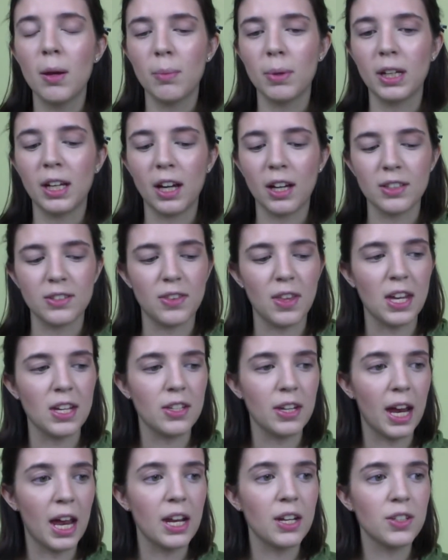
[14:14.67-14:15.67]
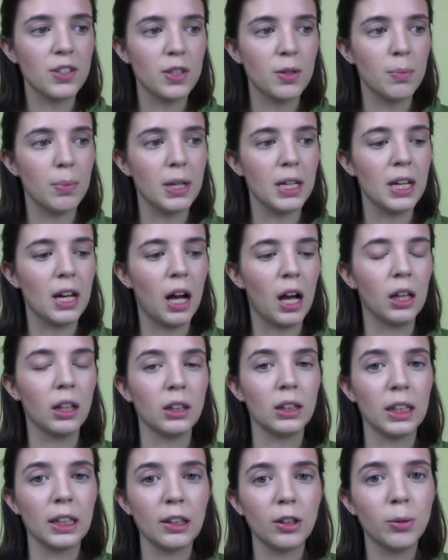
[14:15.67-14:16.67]
because they tend to be a
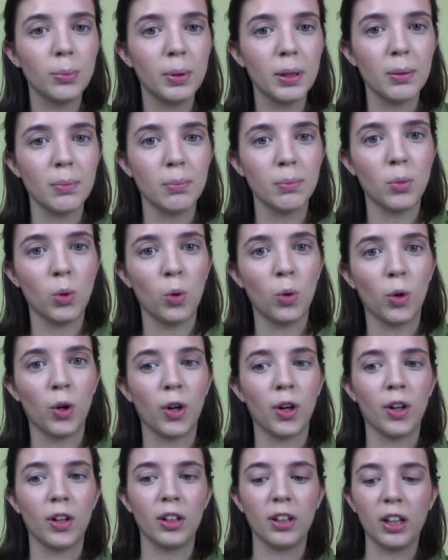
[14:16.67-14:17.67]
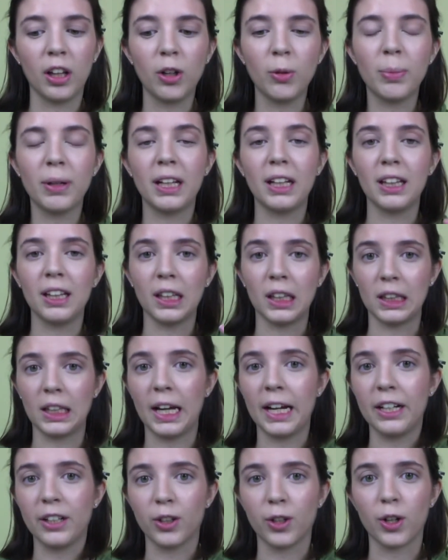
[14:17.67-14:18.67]
little bit
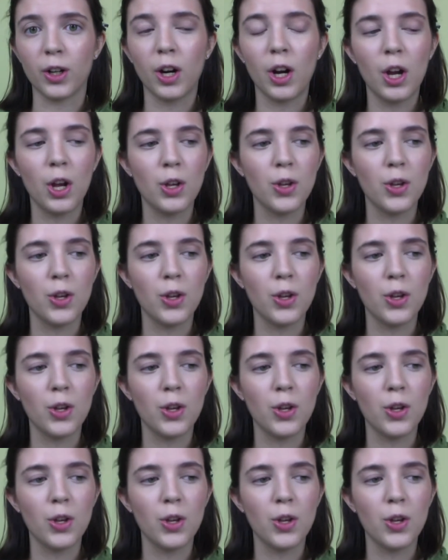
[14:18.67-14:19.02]
lighter,